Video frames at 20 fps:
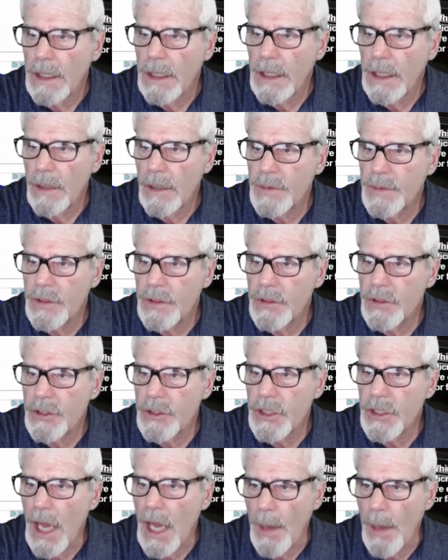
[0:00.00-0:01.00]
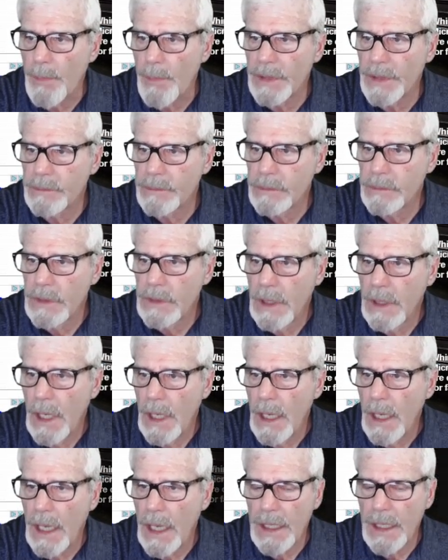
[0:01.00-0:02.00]
it helps you shop
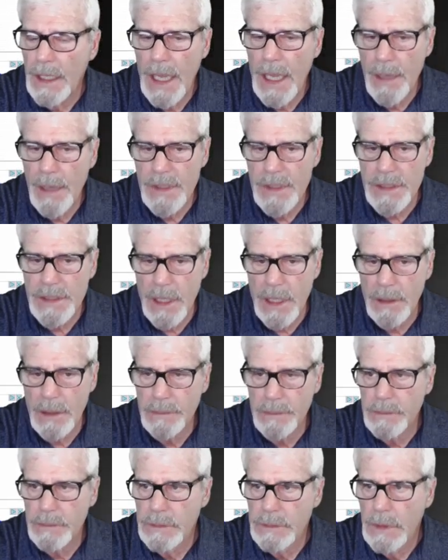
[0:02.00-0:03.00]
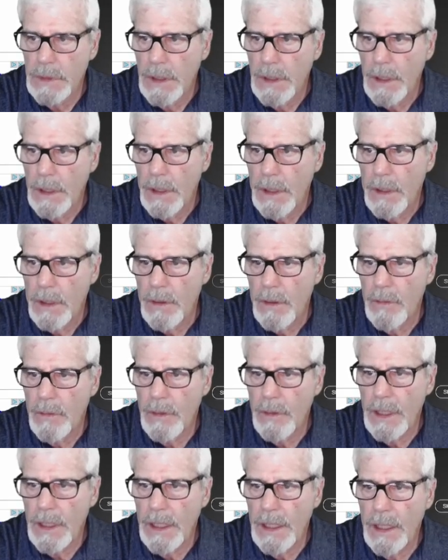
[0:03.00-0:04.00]
on Amazon.
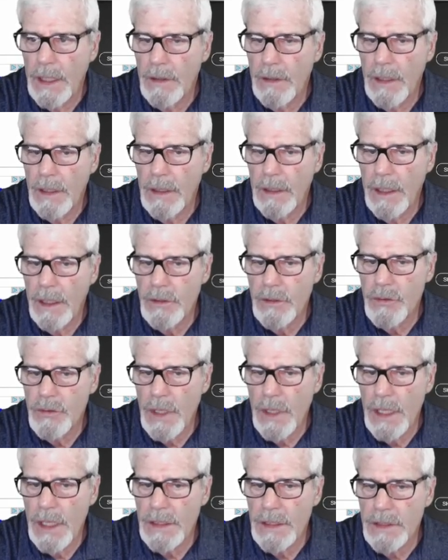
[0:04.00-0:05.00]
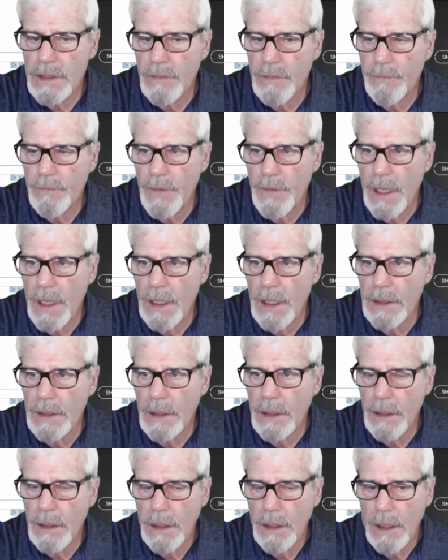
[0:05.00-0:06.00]
Okay, it tries to
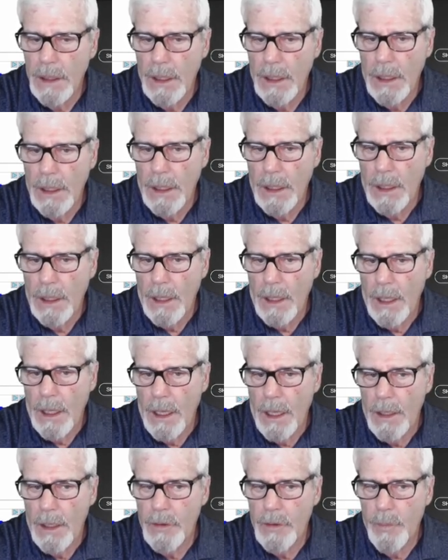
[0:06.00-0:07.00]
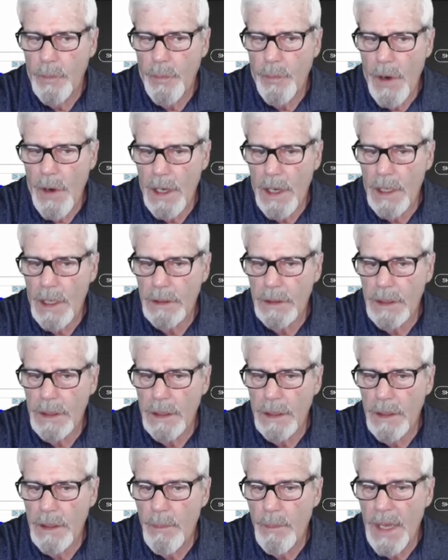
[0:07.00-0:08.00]
find the product
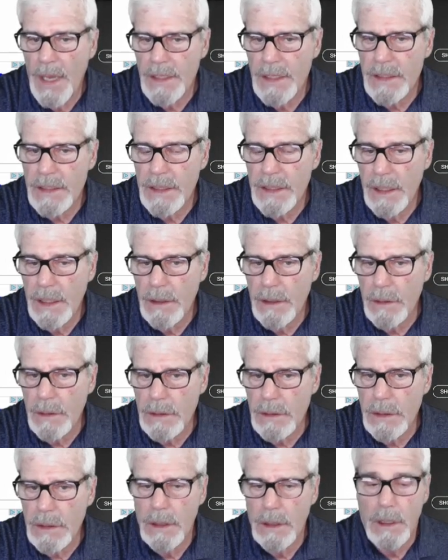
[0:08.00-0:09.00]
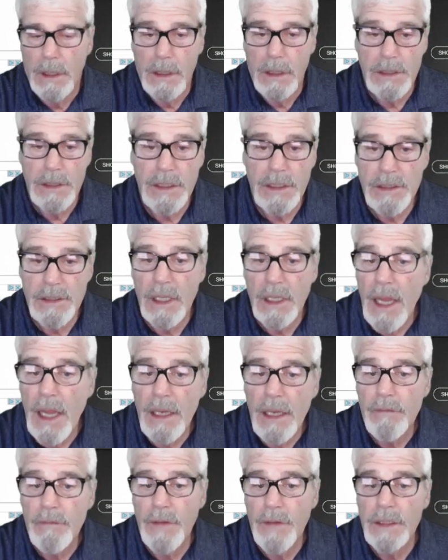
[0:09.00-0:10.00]
and the best deals, because there's a
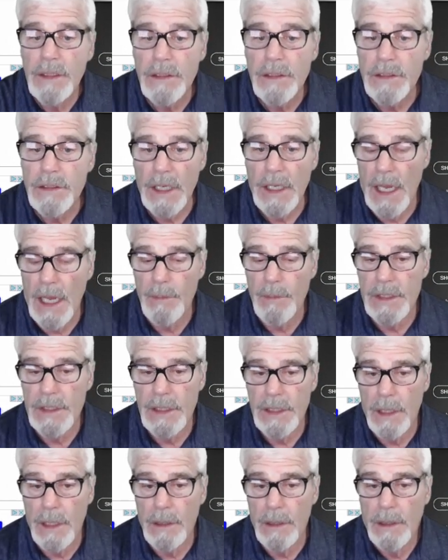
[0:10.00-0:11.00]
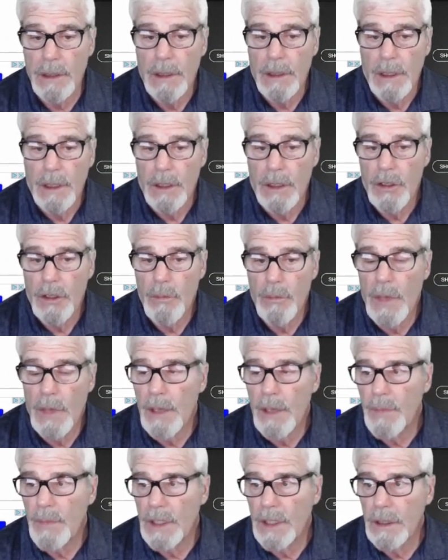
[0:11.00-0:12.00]
lot of vendors on Amazon. You
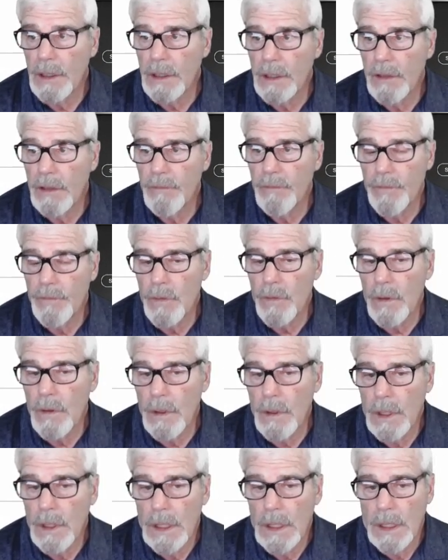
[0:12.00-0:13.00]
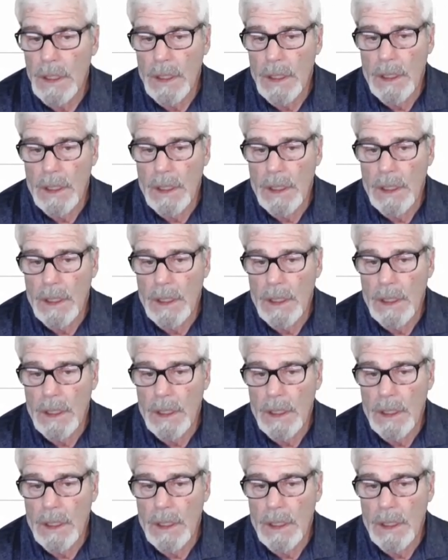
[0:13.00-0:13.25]
might be looking for